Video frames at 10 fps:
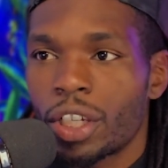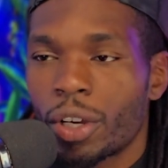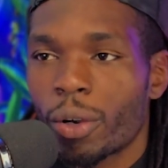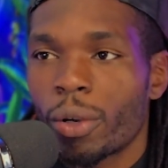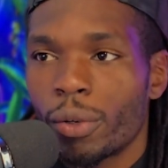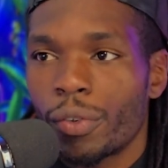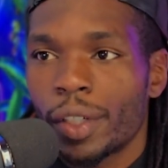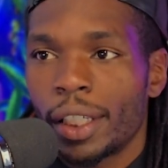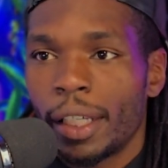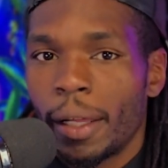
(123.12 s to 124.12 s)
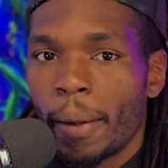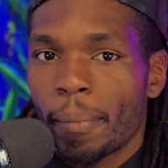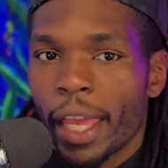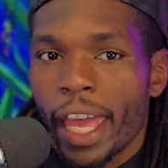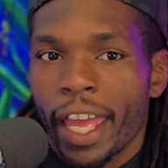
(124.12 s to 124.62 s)
curve
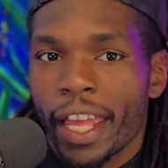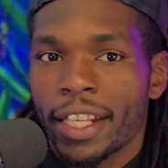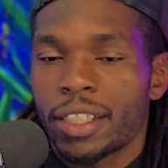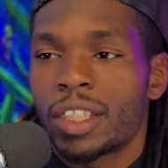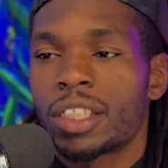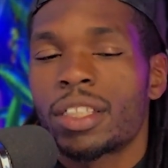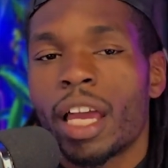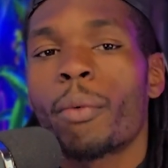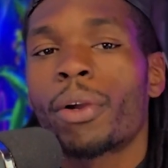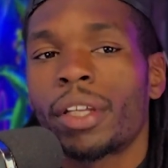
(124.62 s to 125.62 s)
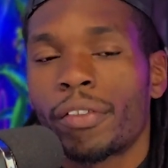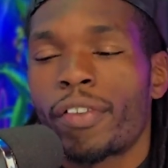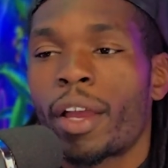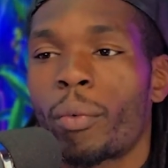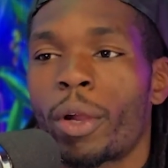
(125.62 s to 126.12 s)
has this networking
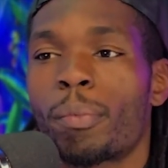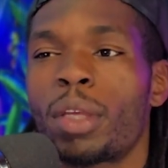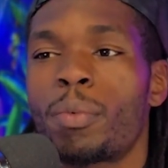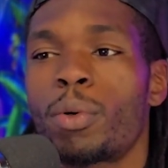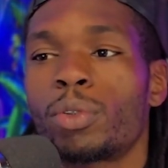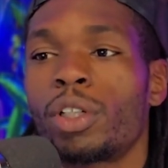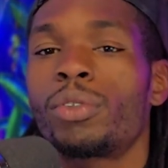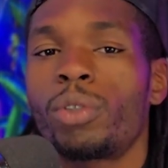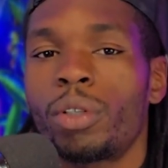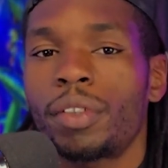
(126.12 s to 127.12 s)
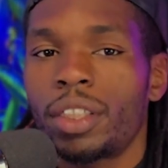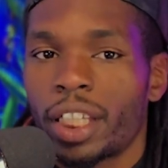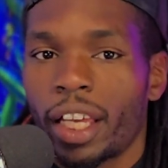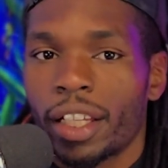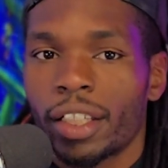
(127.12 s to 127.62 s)
effect where people don't know of the
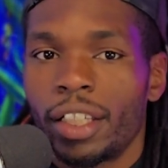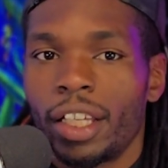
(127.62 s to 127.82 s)
tech